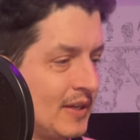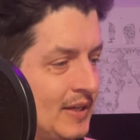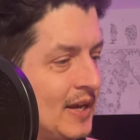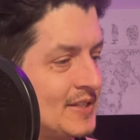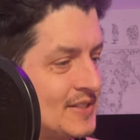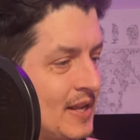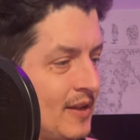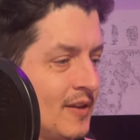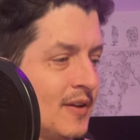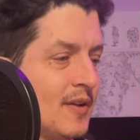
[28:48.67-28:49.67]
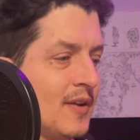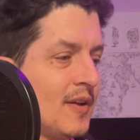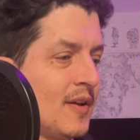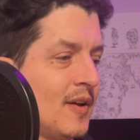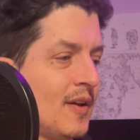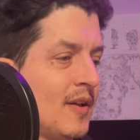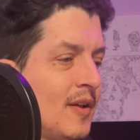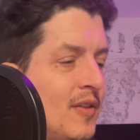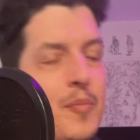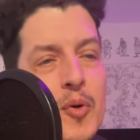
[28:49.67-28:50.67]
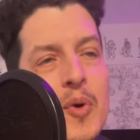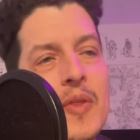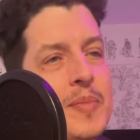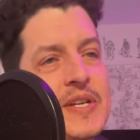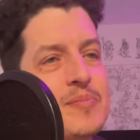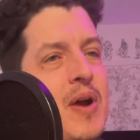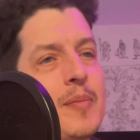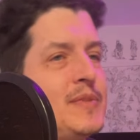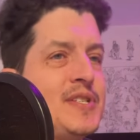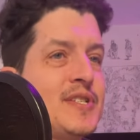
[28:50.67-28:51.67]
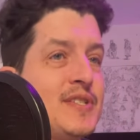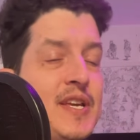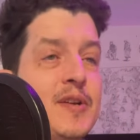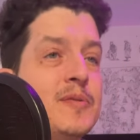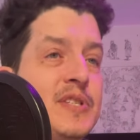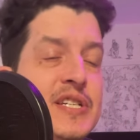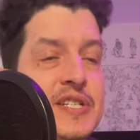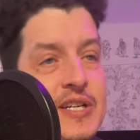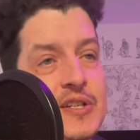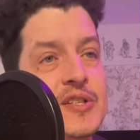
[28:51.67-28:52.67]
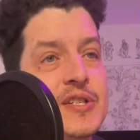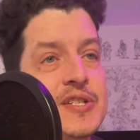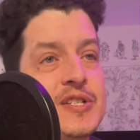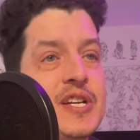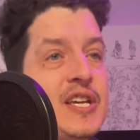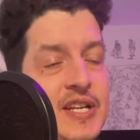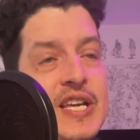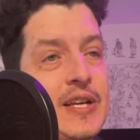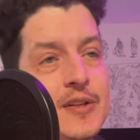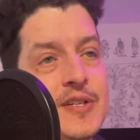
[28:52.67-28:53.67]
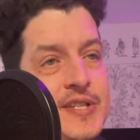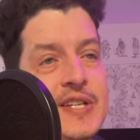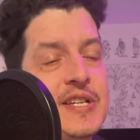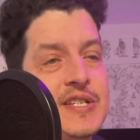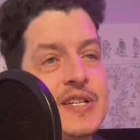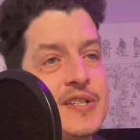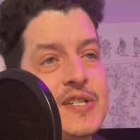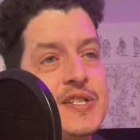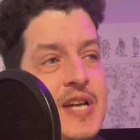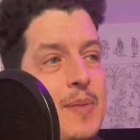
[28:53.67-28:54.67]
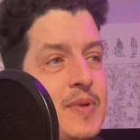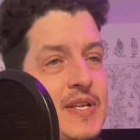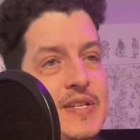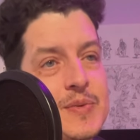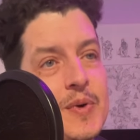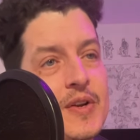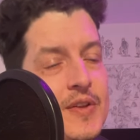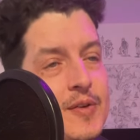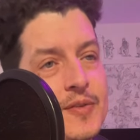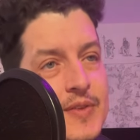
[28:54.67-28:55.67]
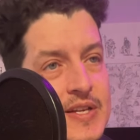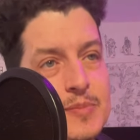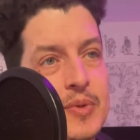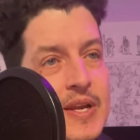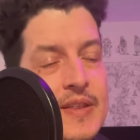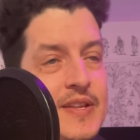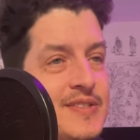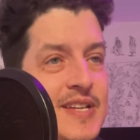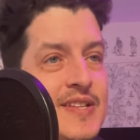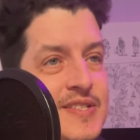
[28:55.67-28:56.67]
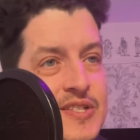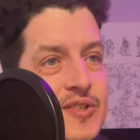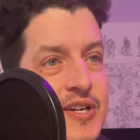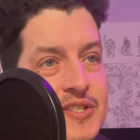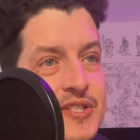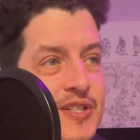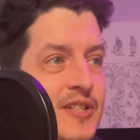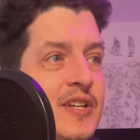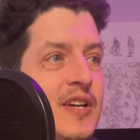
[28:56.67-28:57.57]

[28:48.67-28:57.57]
And I'd say, number one, the biggest problem is just they don't teach English in English. They teach English in Japanese, where they'll explain the sentence structure,